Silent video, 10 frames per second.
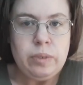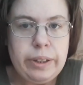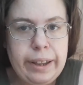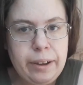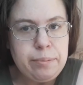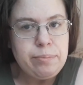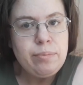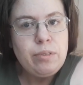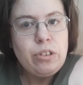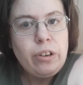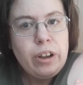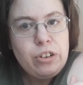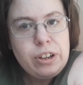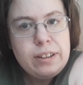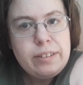Yeah, so
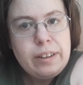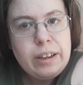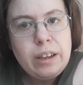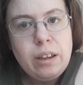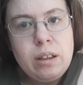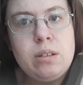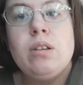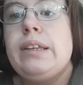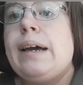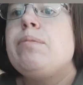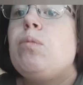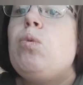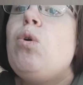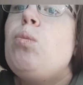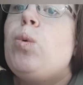as you can see, yeah,
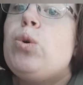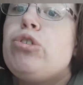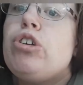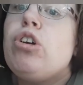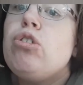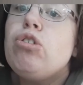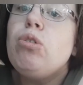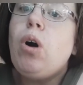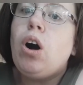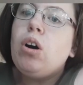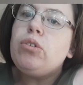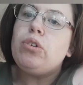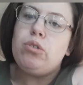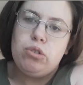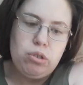warm water, not too hot,
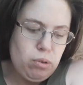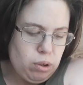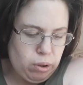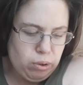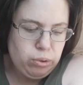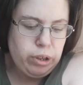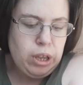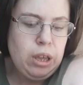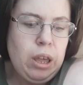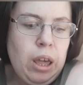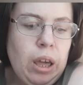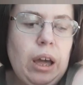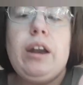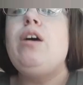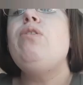not too cold.
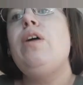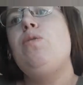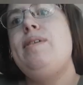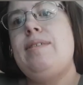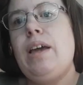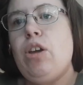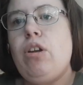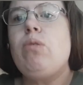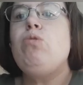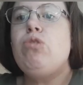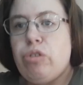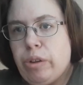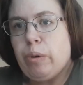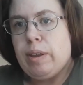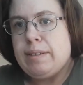I know they always say you don't
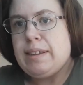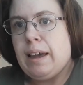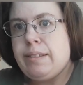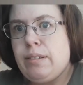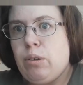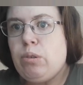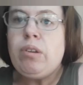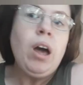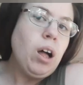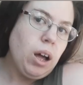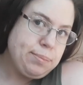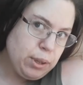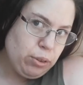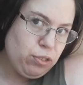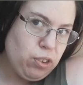soak your tattoos. I'm
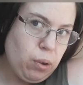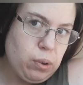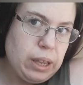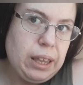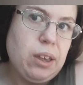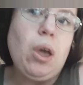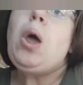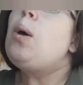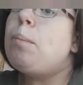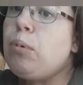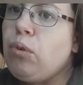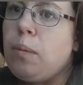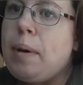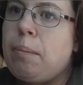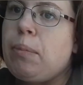not soaking it, but
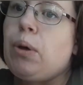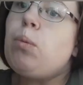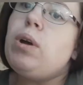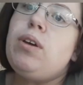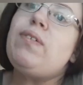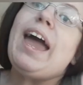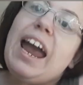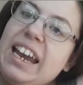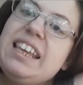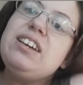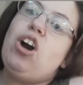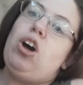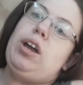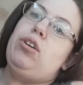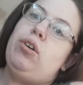remember, with any
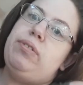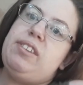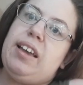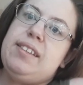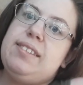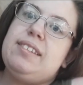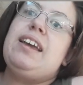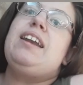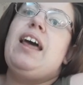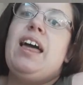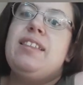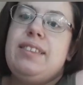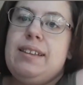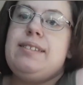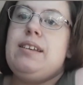kind of second skin,
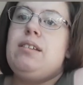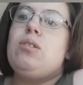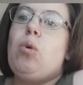this is